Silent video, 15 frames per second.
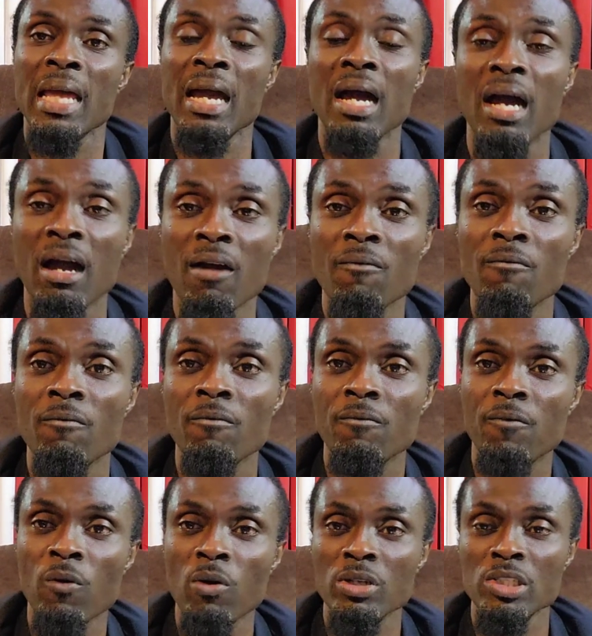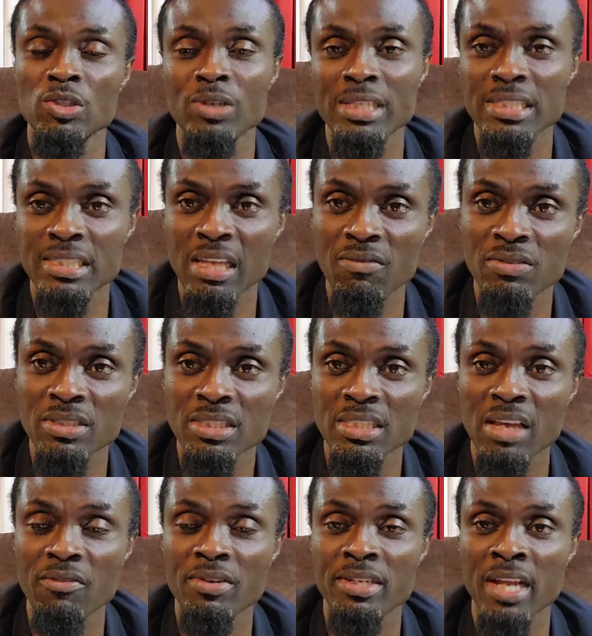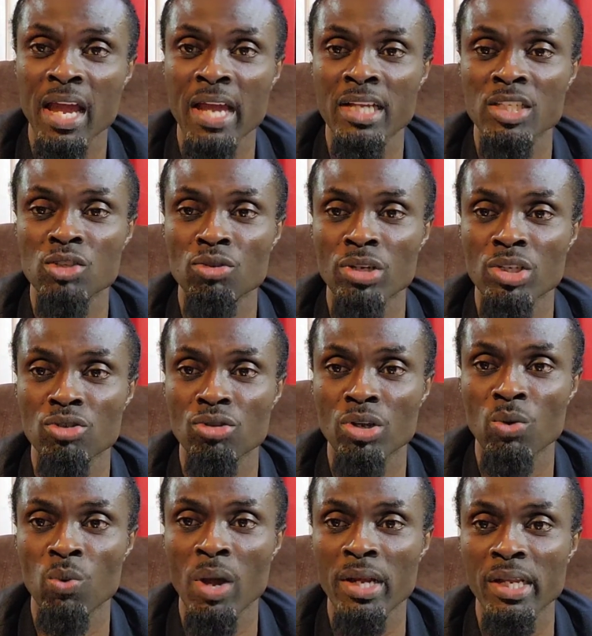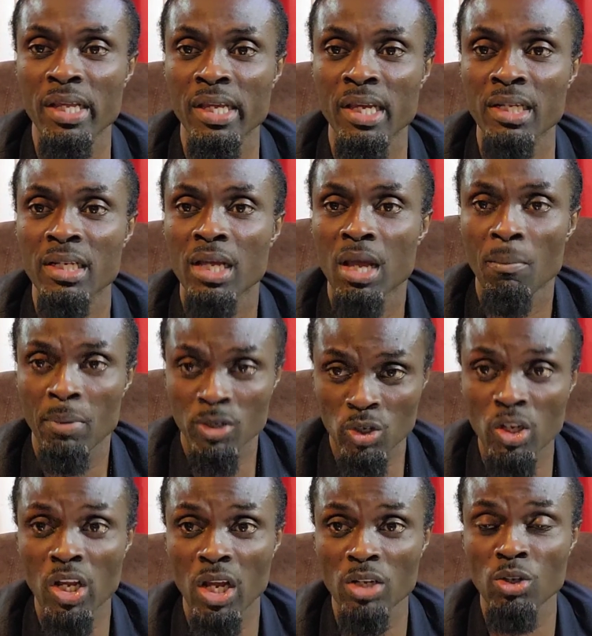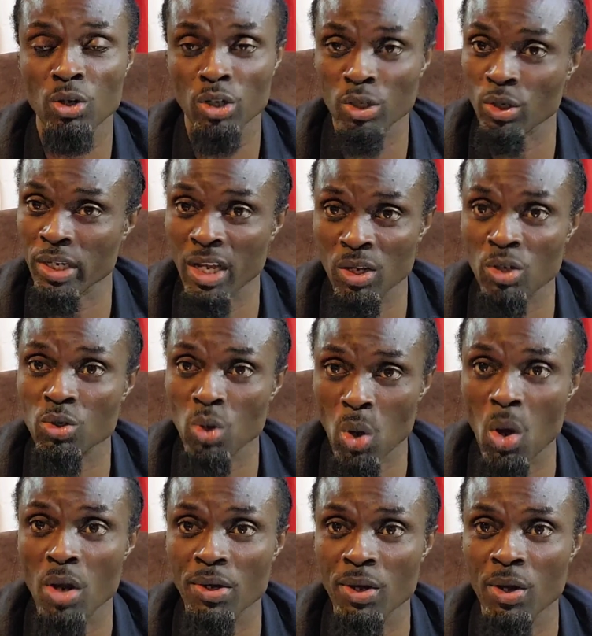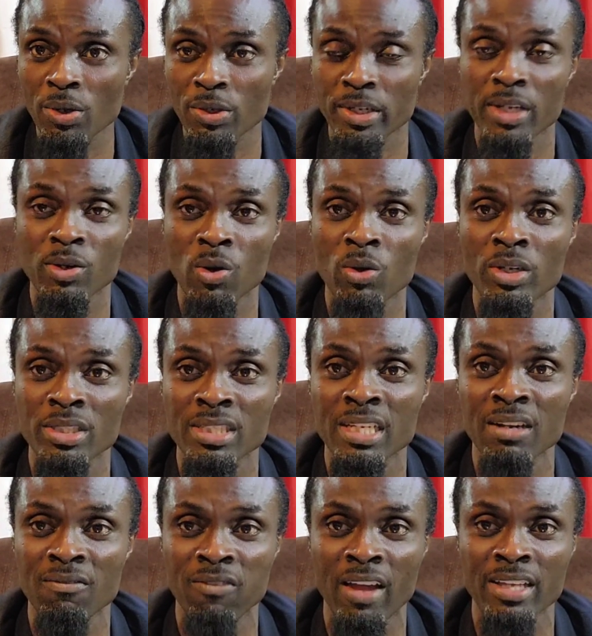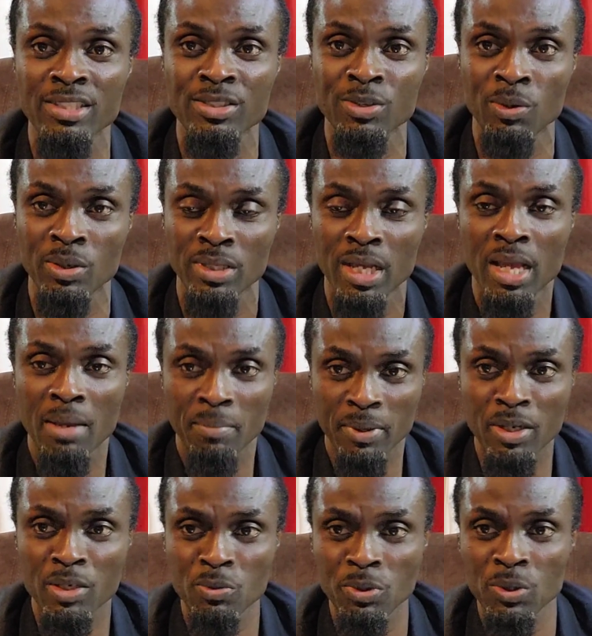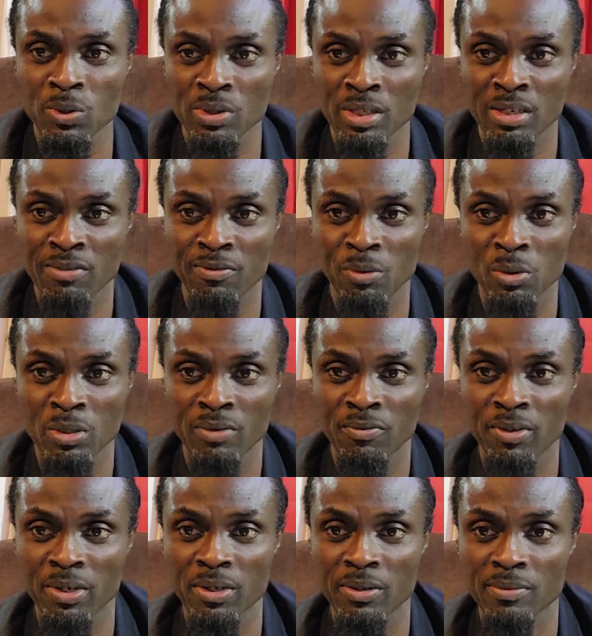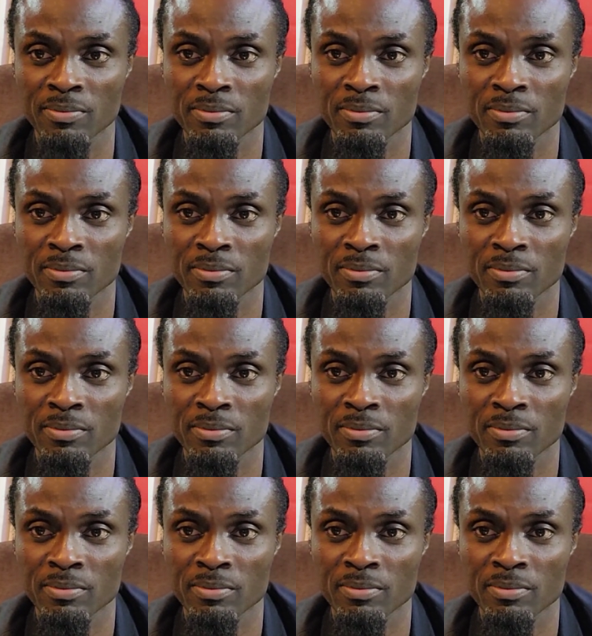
um 437793318 but you can't you, you cannot call now you can only send a voice note because we're using the phone the video